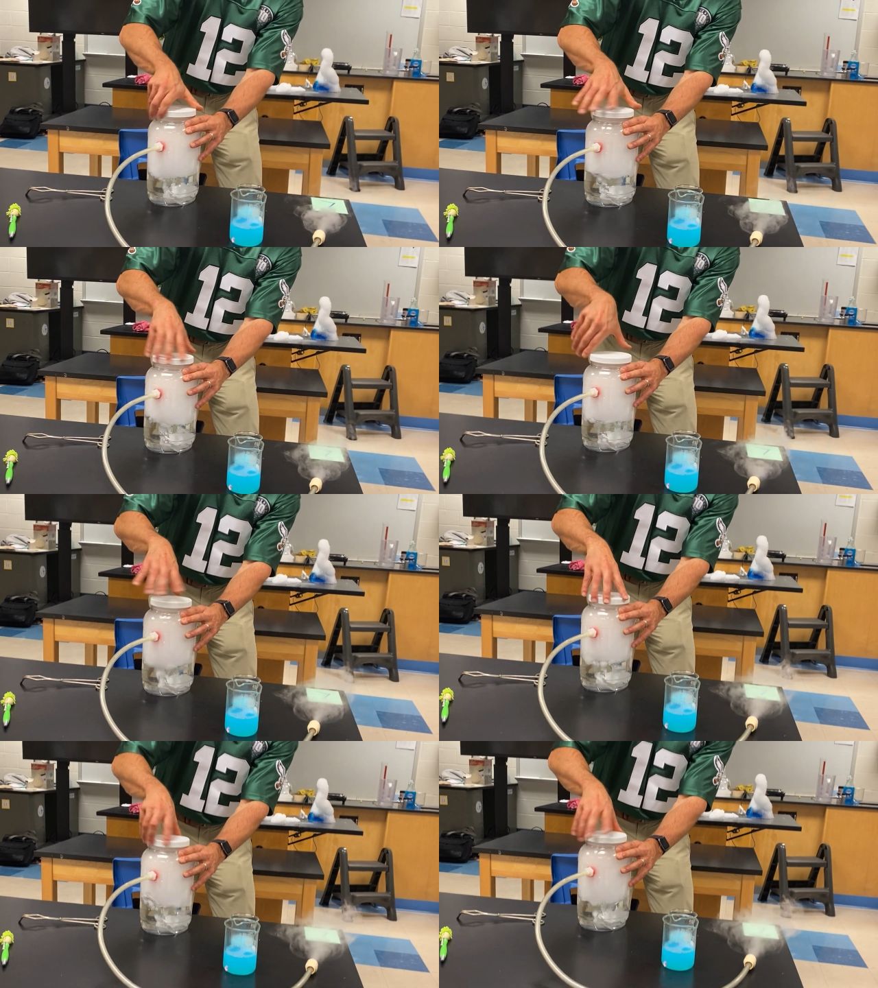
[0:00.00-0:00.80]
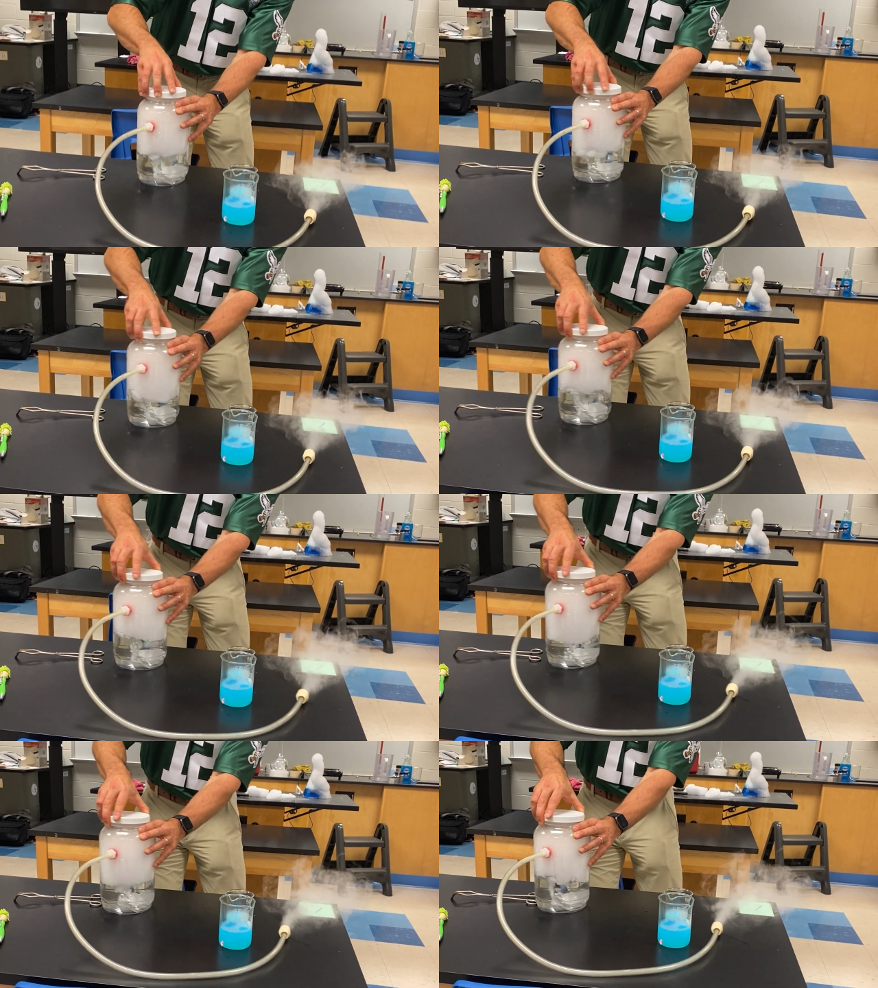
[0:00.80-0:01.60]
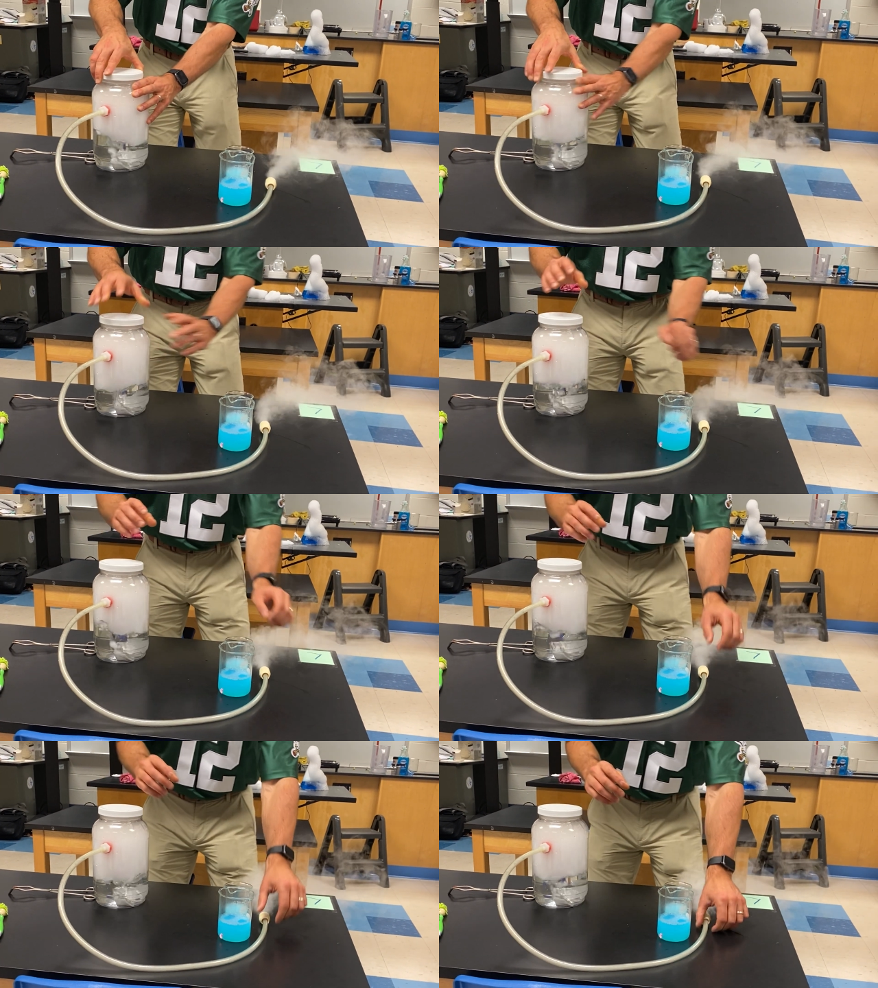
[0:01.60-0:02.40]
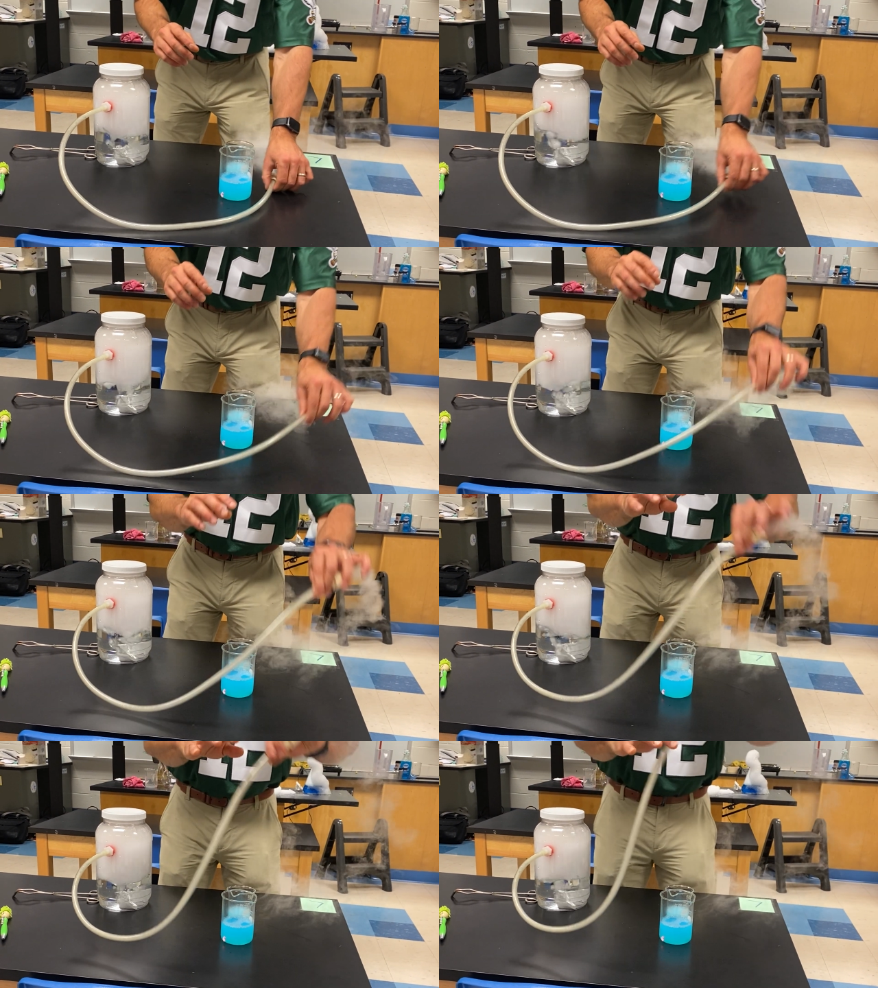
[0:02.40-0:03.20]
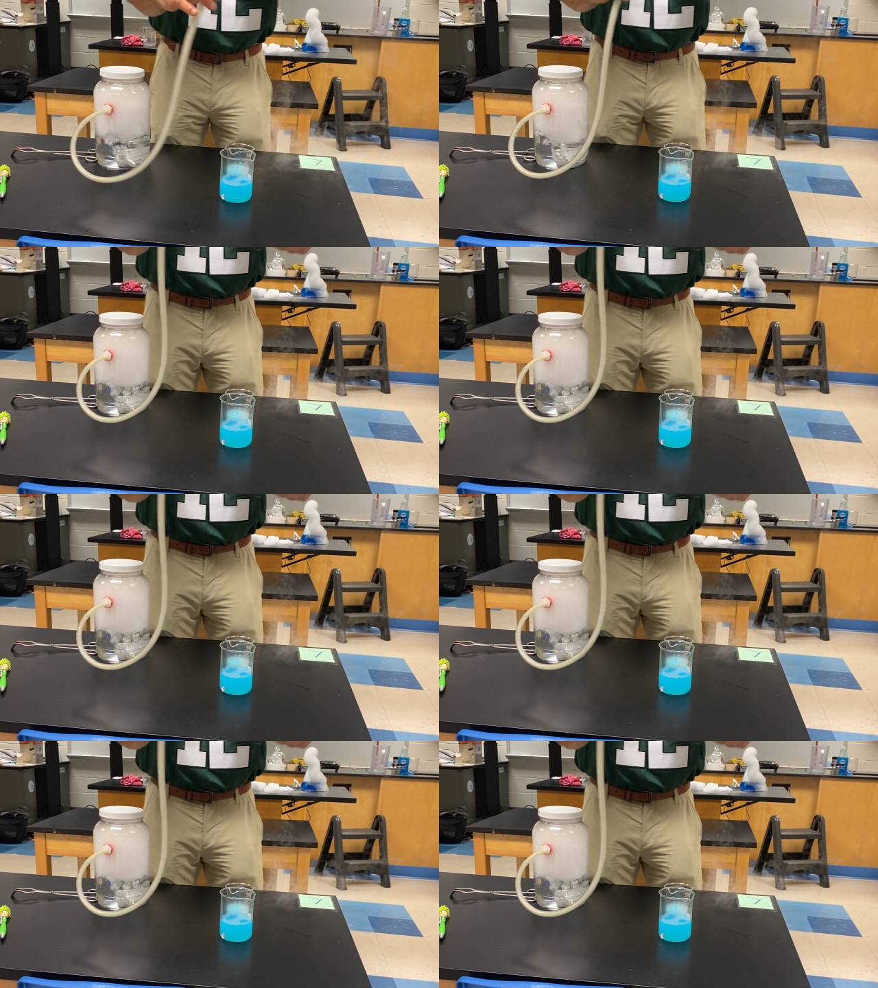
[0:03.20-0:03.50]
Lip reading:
[unreadable: no face in view]